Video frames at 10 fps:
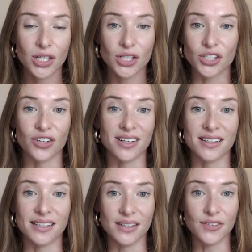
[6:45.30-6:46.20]
you're
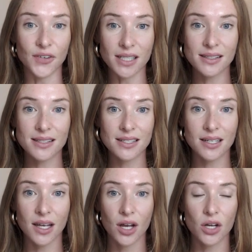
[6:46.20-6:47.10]
different,
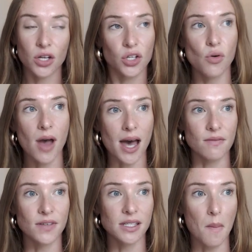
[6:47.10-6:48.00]
you
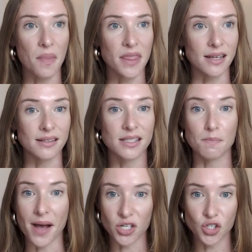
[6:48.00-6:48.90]
have something
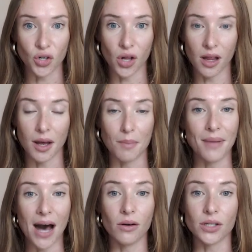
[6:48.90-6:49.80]
special
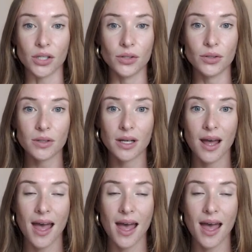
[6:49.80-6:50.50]
about you.